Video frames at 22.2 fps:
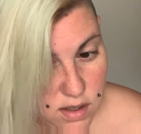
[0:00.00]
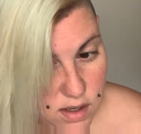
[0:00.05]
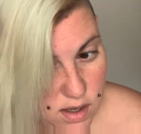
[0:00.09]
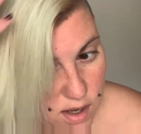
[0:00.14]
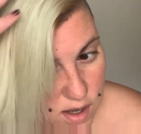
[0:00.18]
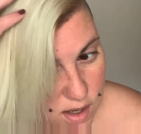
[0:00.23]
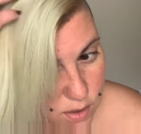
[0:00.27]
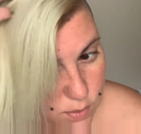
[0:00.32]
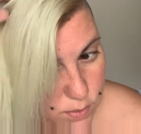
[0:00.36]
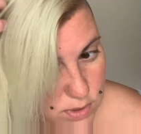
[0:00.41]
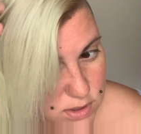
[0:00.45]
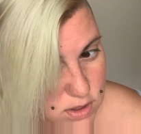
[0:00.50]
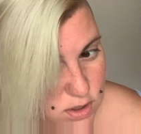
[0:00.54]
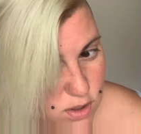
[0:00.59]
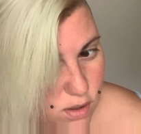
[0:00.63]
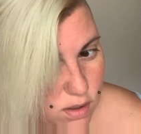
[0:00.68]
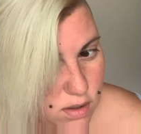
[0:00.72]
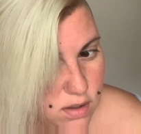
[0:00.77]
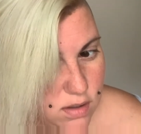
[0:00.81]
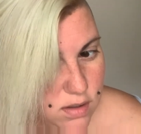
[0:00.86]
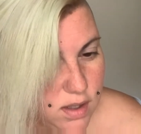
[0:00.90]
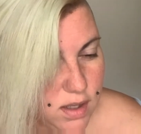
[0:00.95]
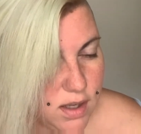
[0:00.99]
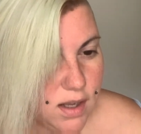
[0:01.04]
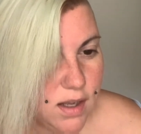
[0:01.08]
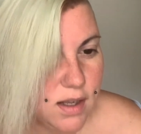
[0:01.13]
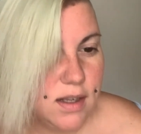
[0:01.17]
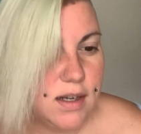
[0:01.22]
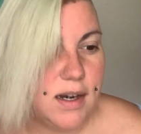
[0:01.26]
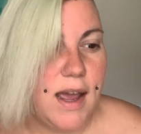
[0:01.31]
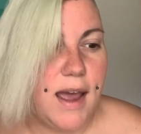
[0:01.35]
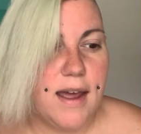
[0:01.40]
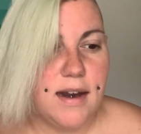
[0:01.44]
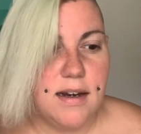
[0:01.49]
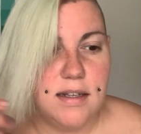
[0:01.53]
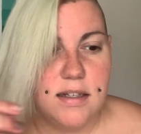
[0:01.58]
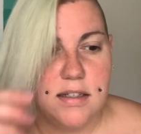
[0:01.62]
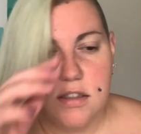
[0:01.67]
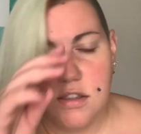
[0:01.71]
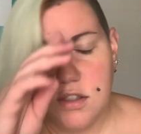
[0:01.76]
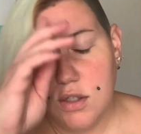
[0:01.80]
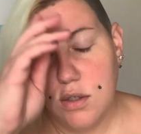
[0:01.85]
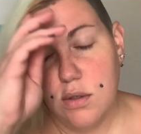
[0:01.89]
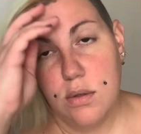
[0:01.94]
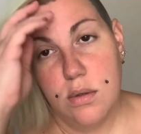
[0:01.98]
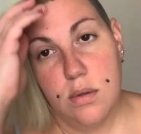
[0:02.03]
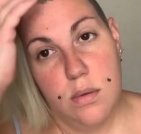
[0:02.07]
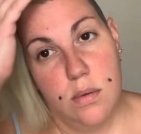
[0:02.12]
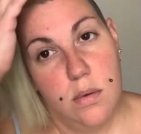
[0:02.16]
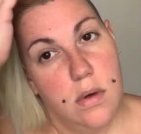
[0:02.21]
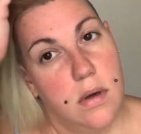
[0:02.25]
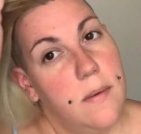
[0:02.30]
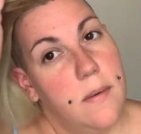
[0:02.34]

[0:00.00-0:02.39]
I always thought like I could add it to